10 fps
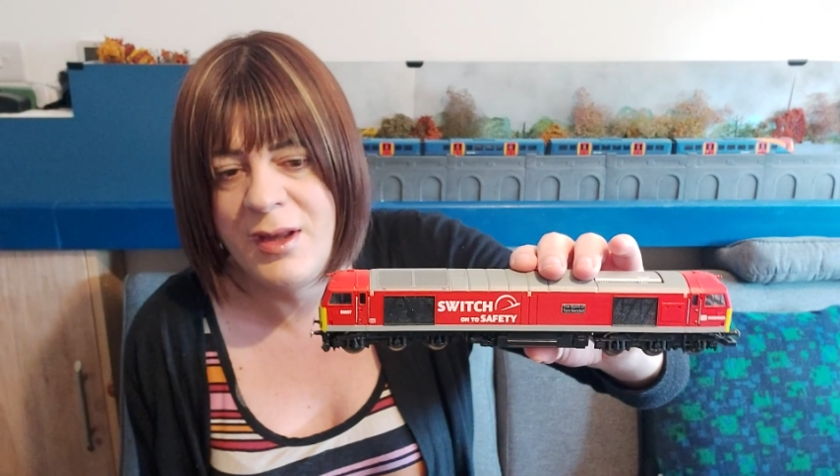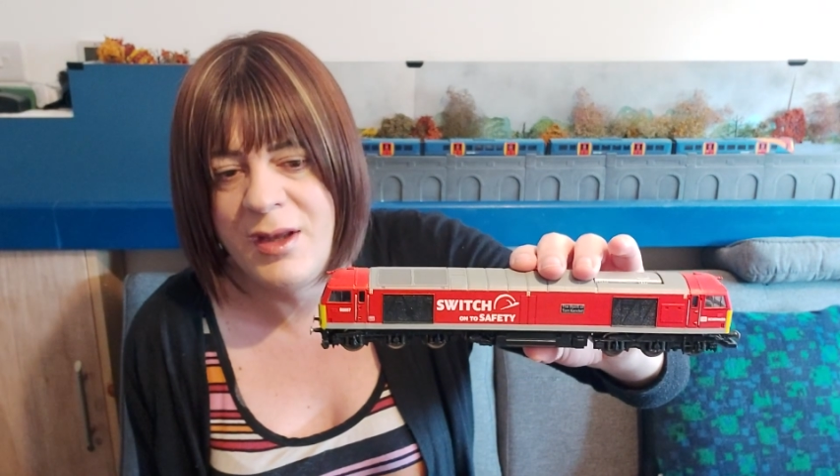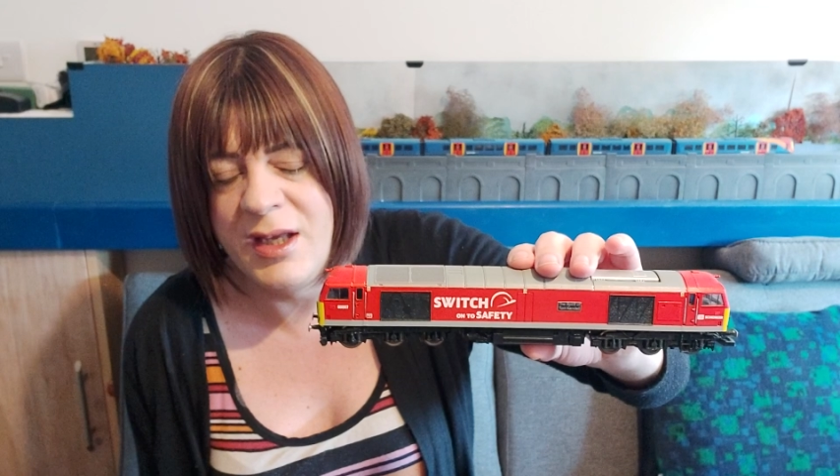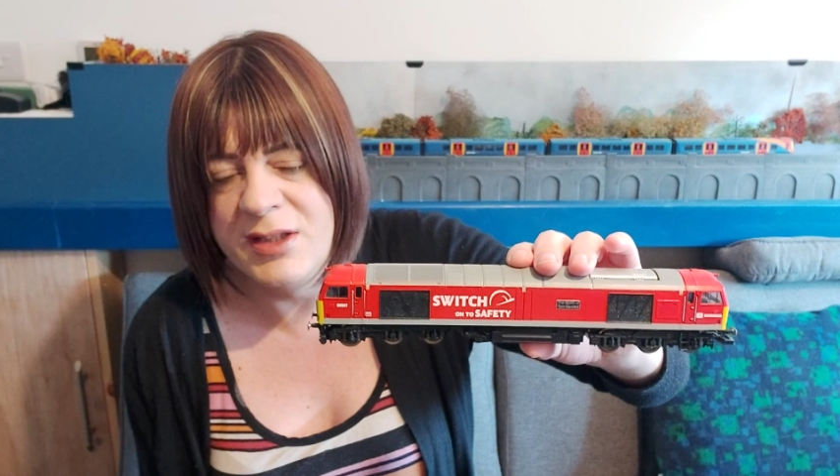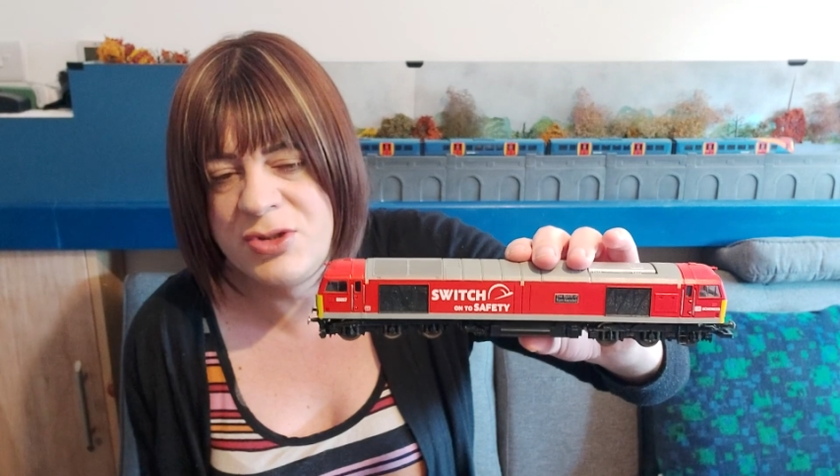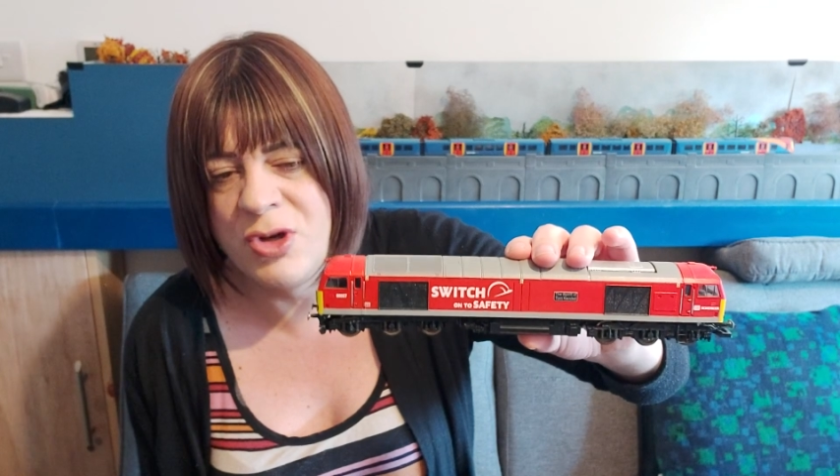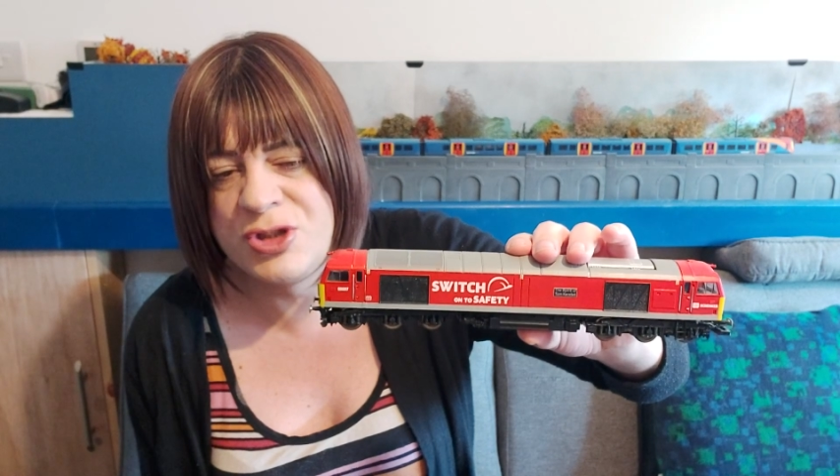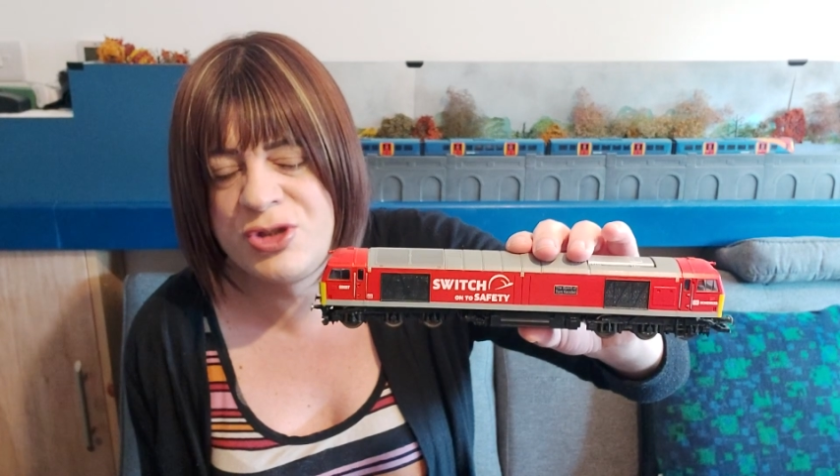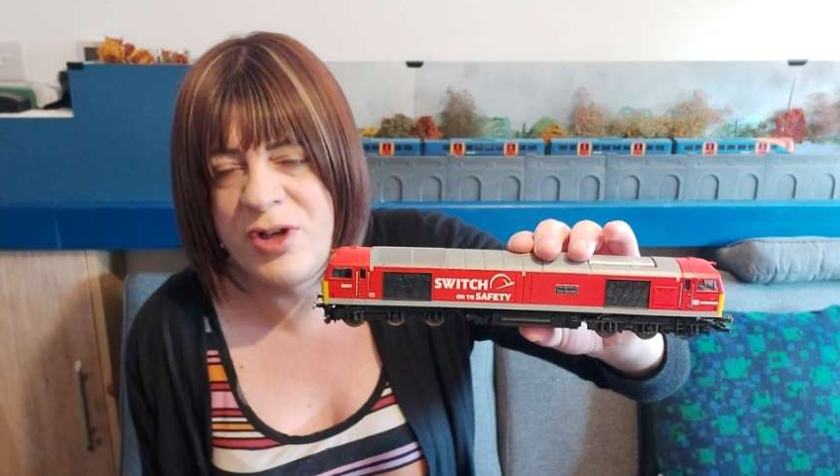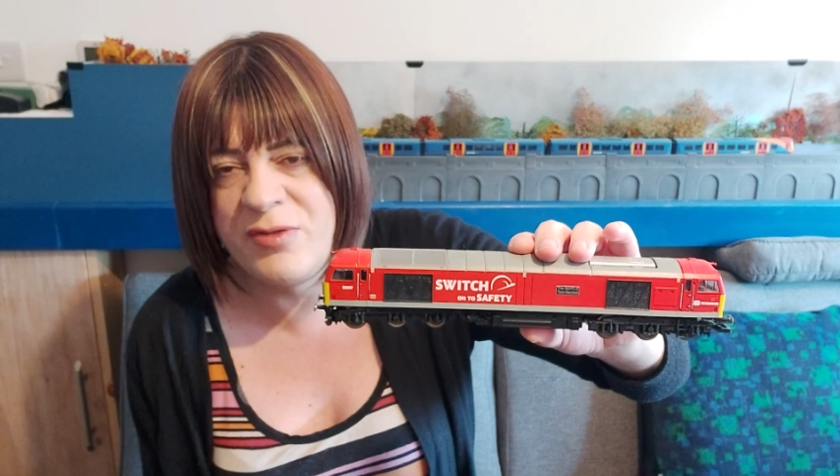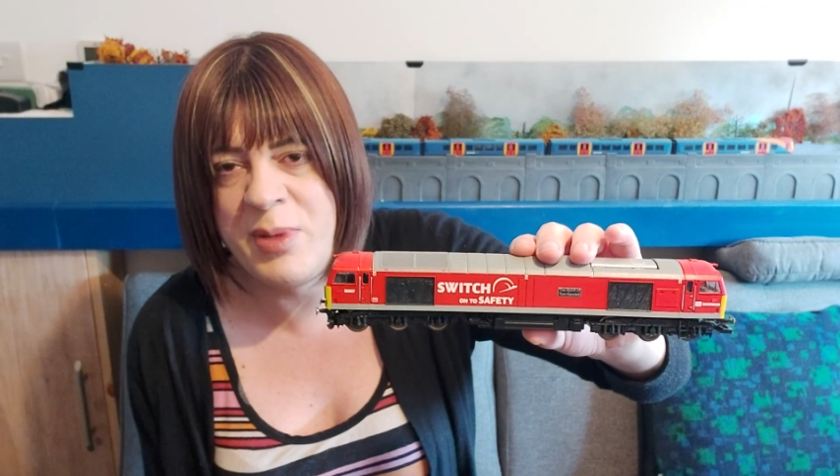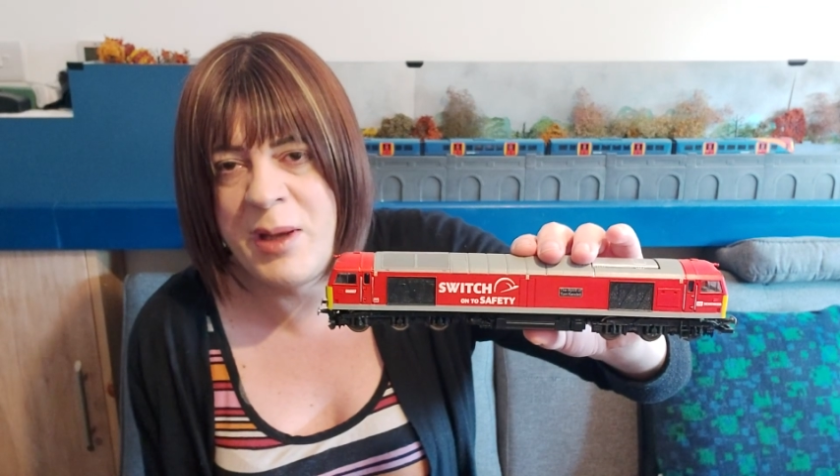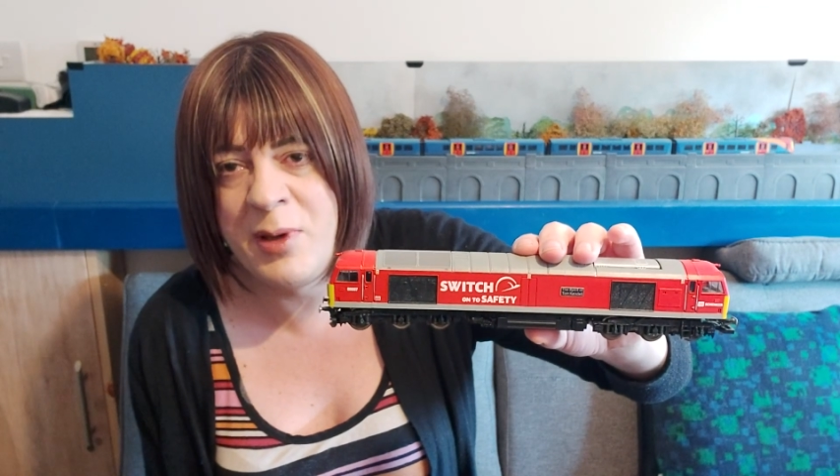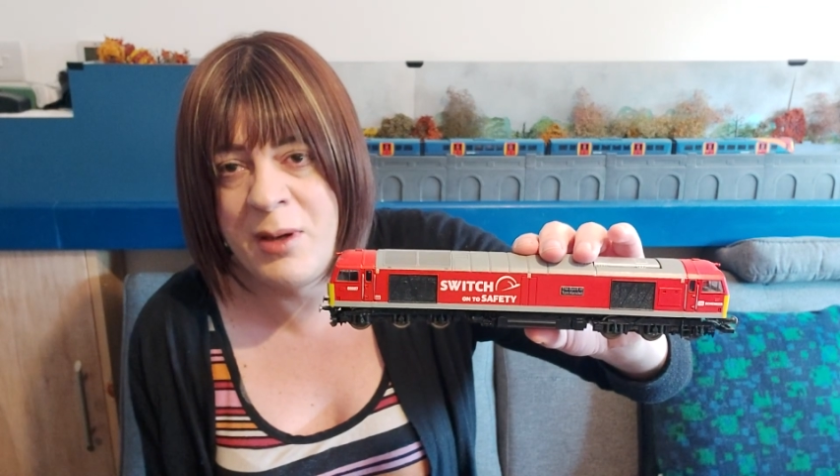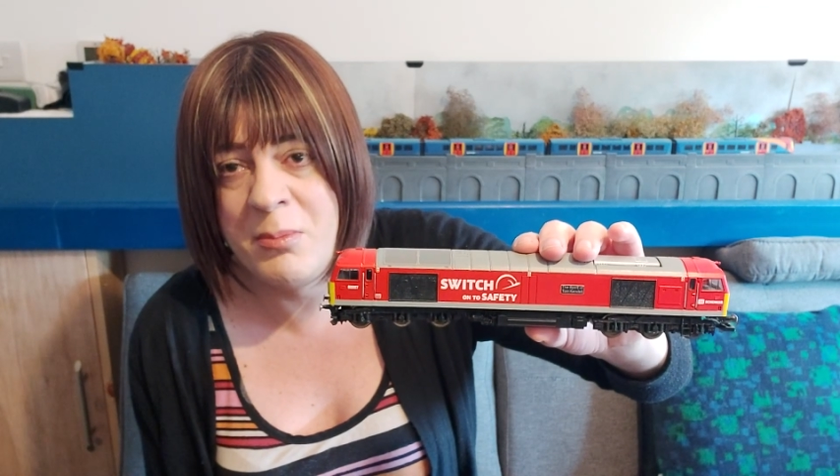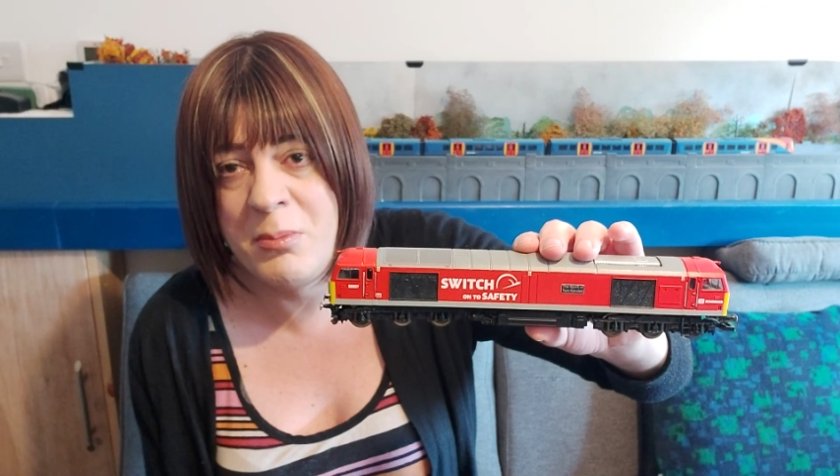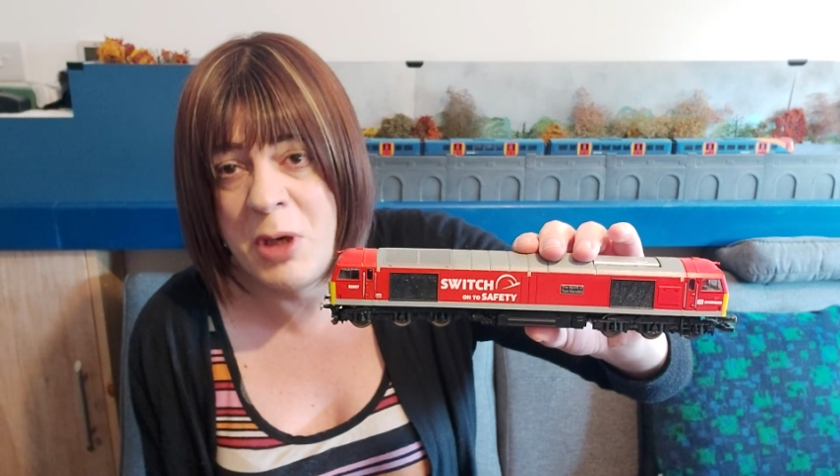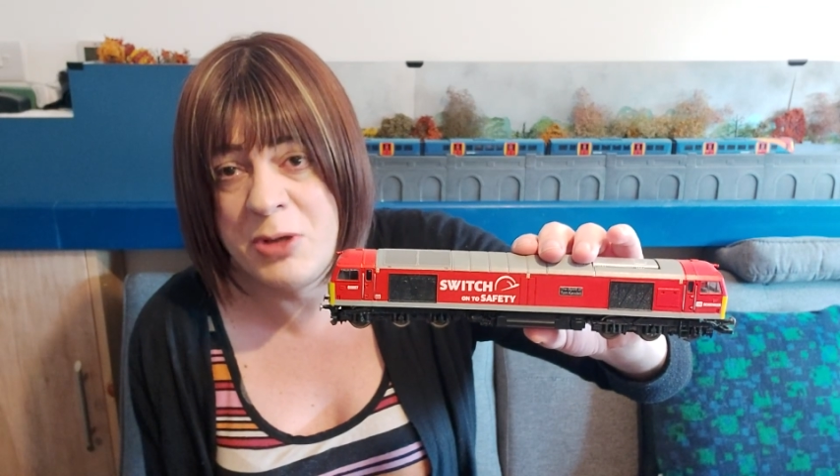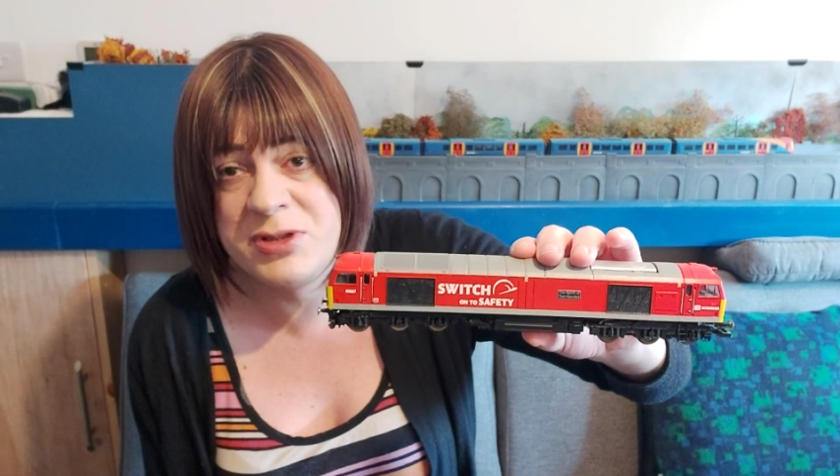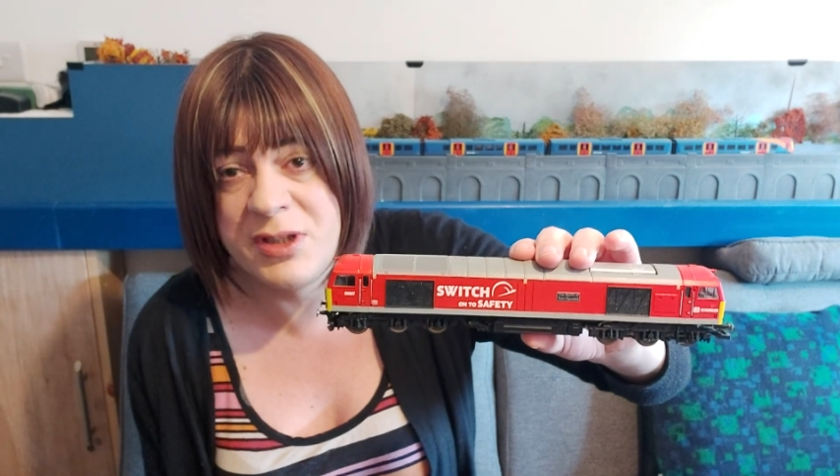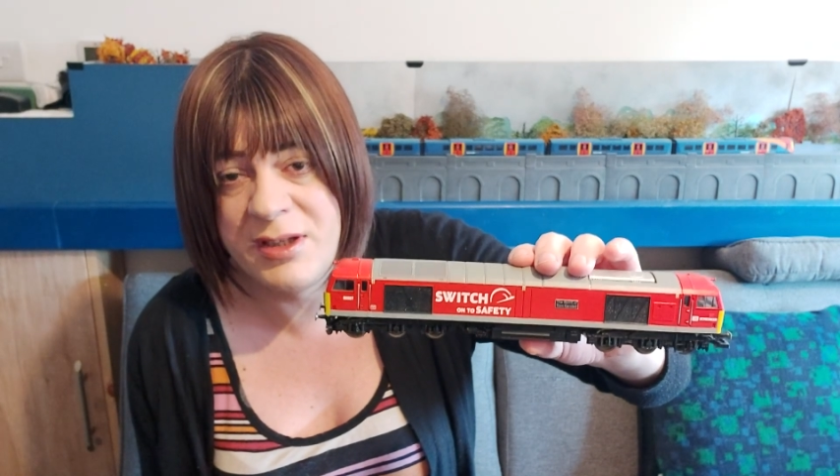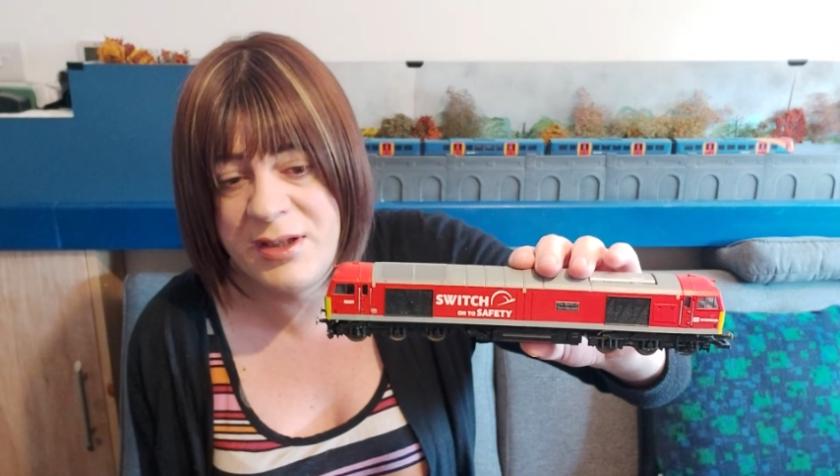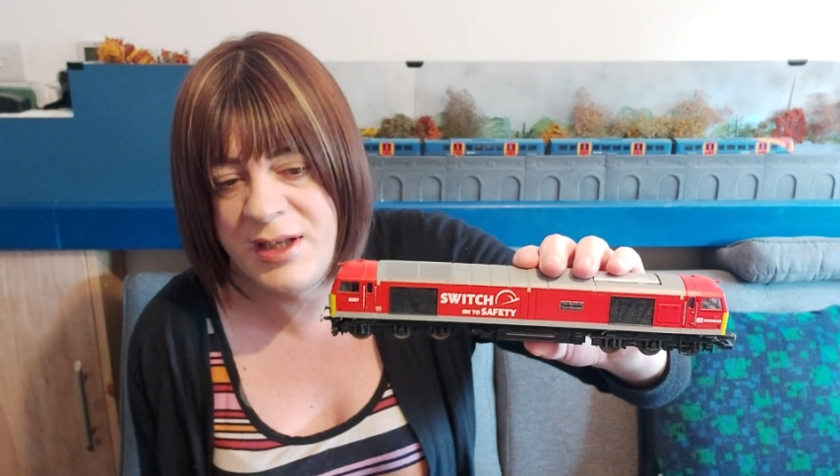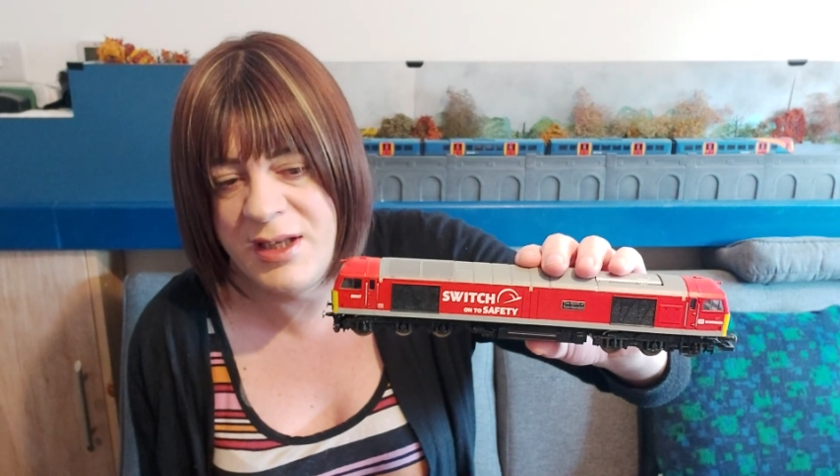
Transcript: It's got a Streff Pepper motor